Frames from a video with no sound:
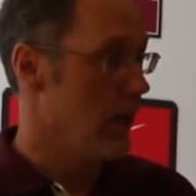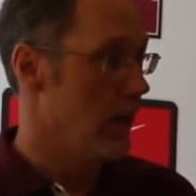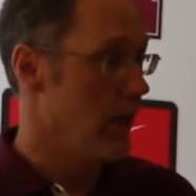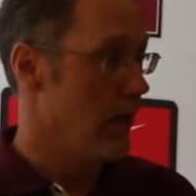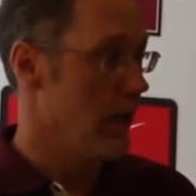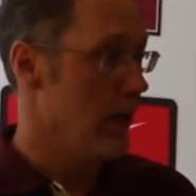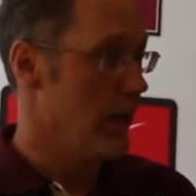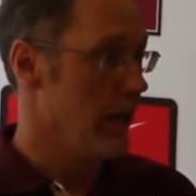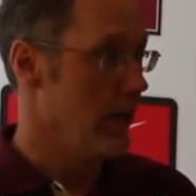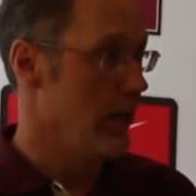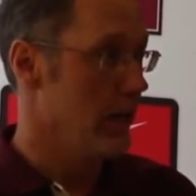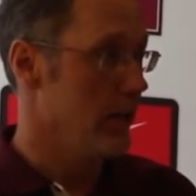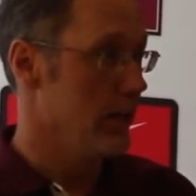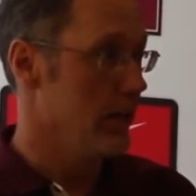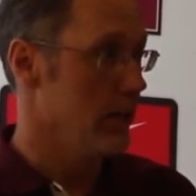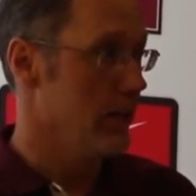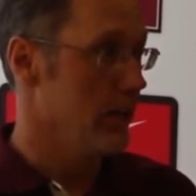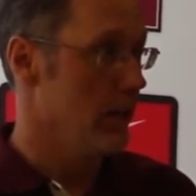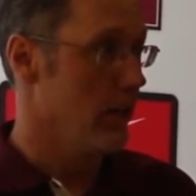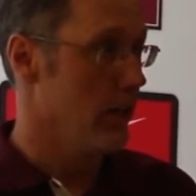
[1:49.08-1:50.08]
Uh,
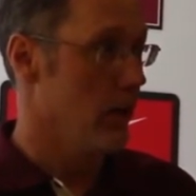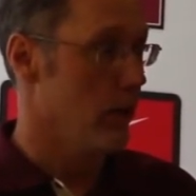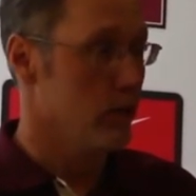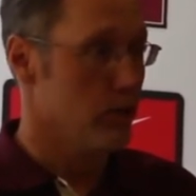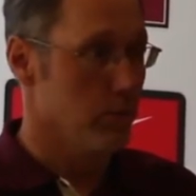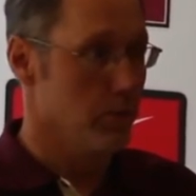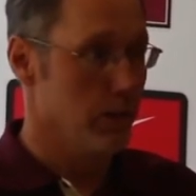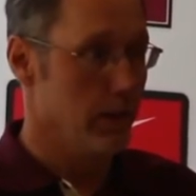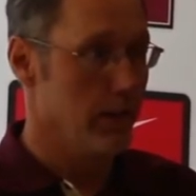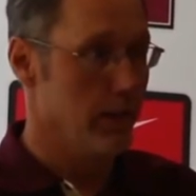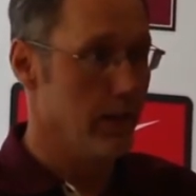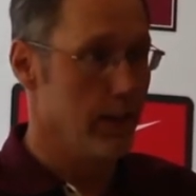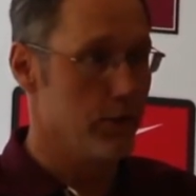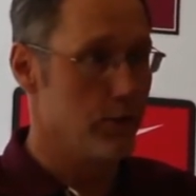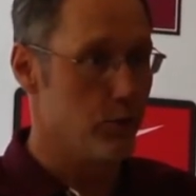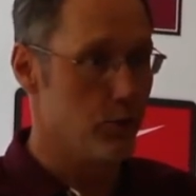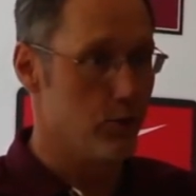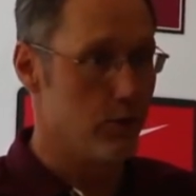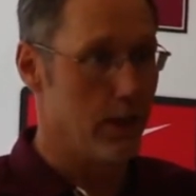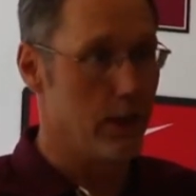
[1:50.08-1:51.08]
and ultimately,
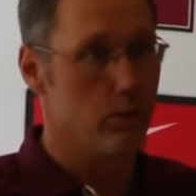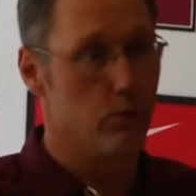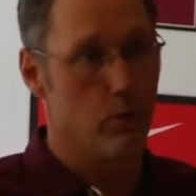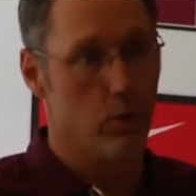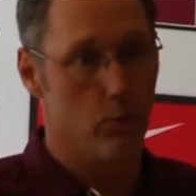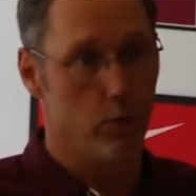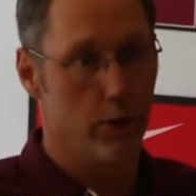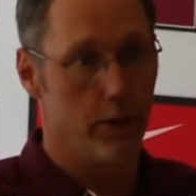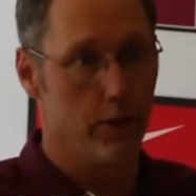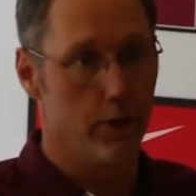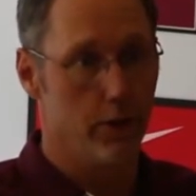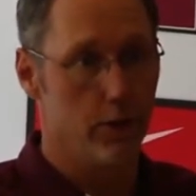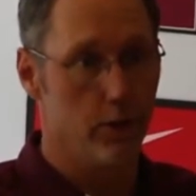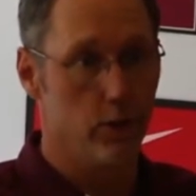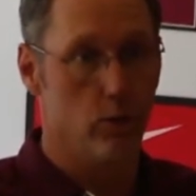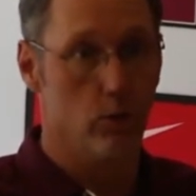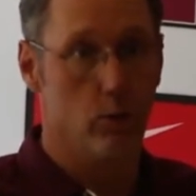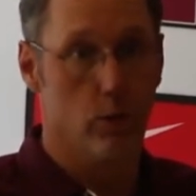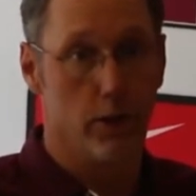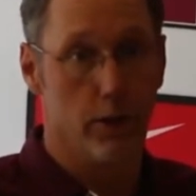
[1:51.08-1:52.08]
that's, that's what we're here to
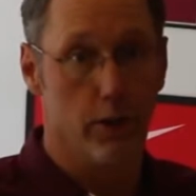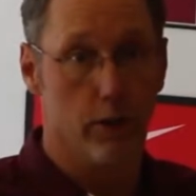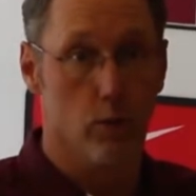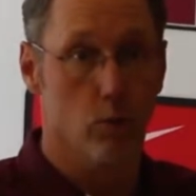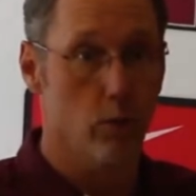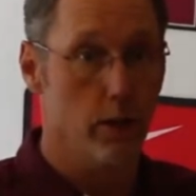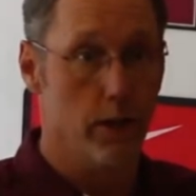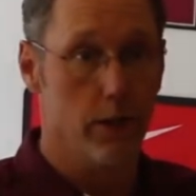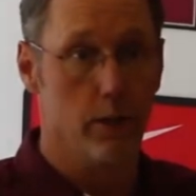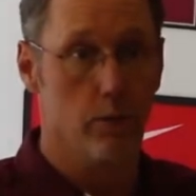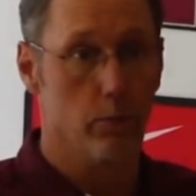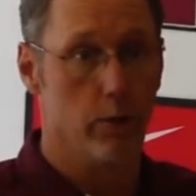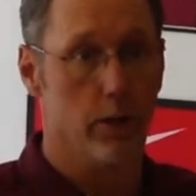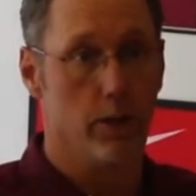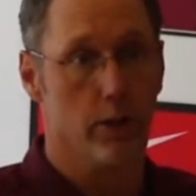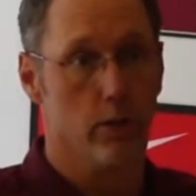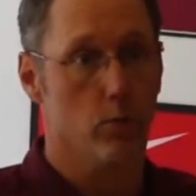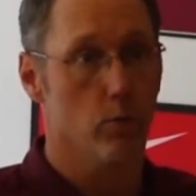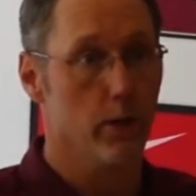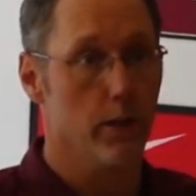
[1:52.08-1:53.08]
do. We're here to win, and we're
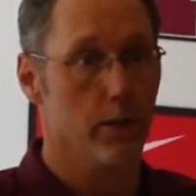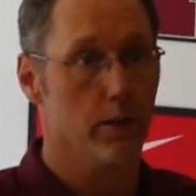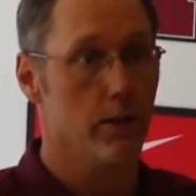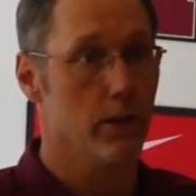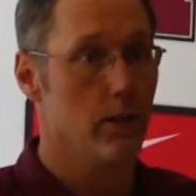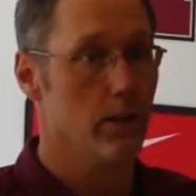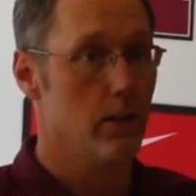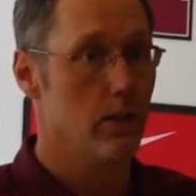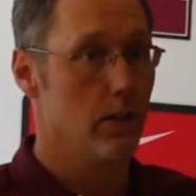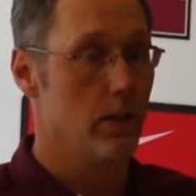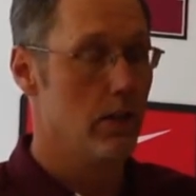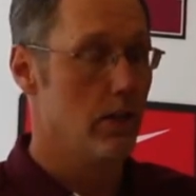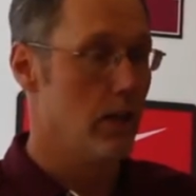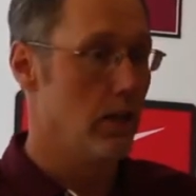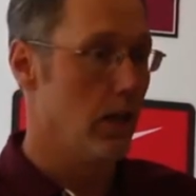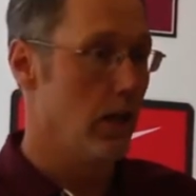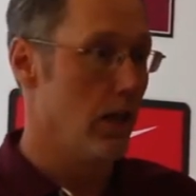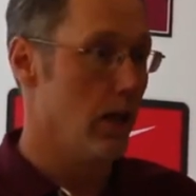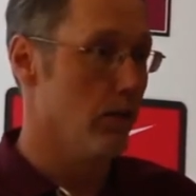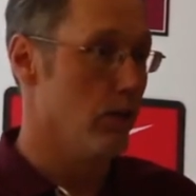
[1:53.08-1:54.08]
here to win
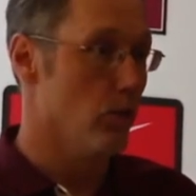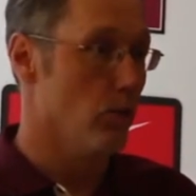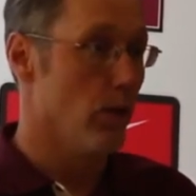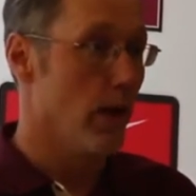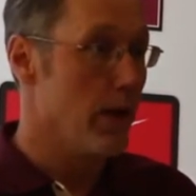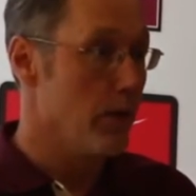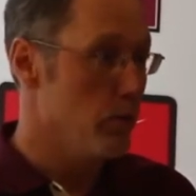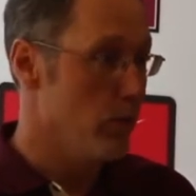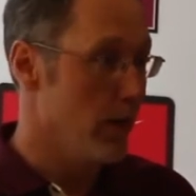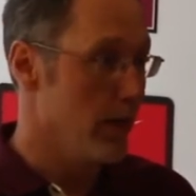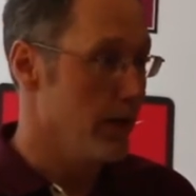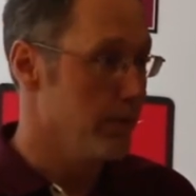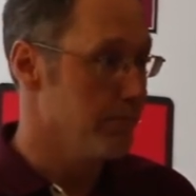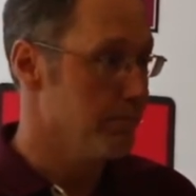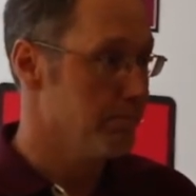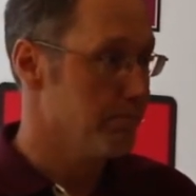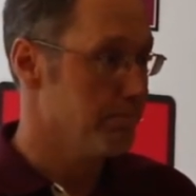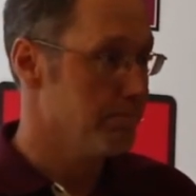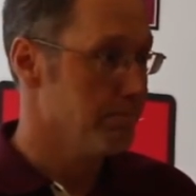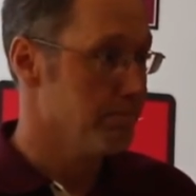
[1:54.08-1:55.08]
uh, the right way.
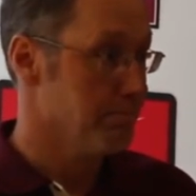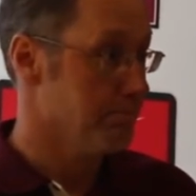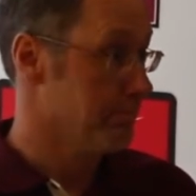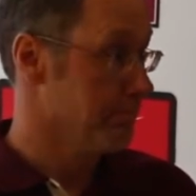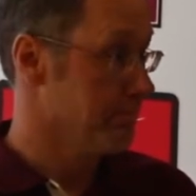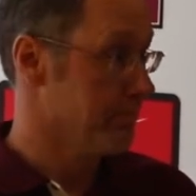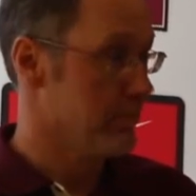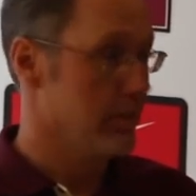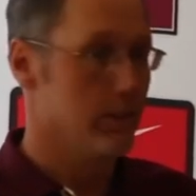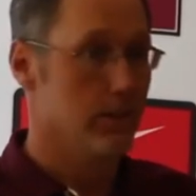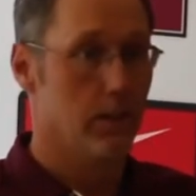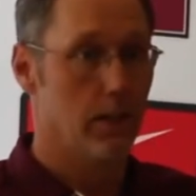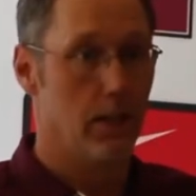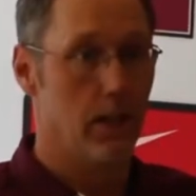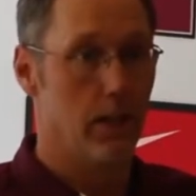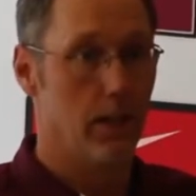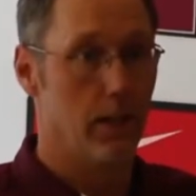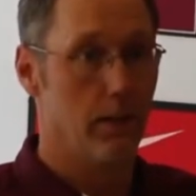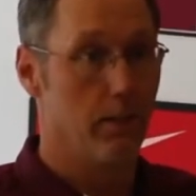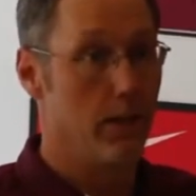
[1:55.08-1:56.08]

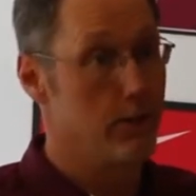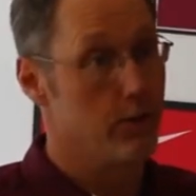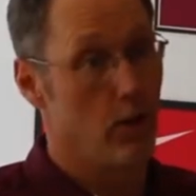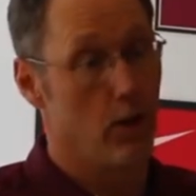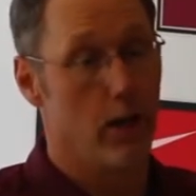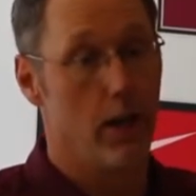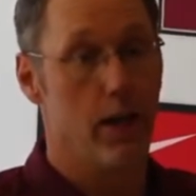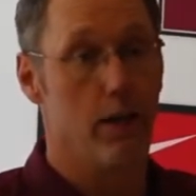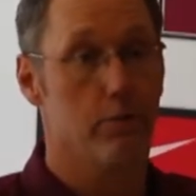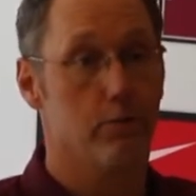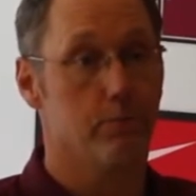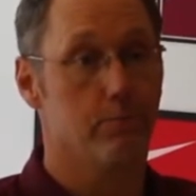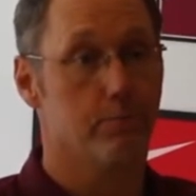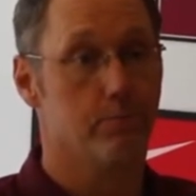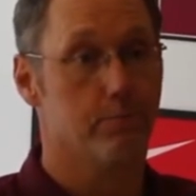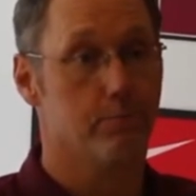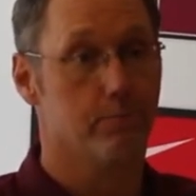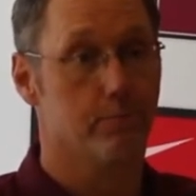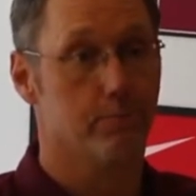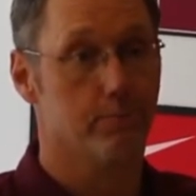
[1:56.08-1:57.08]
that's all I have.
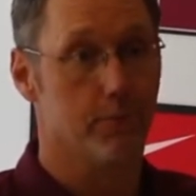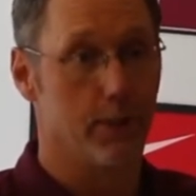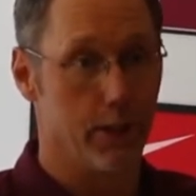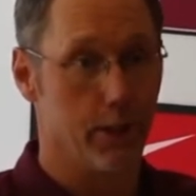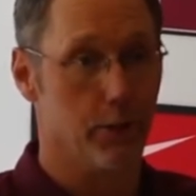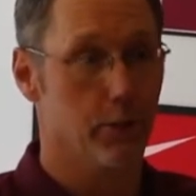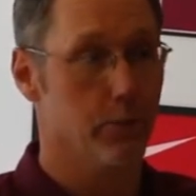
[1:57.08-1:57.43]
Thank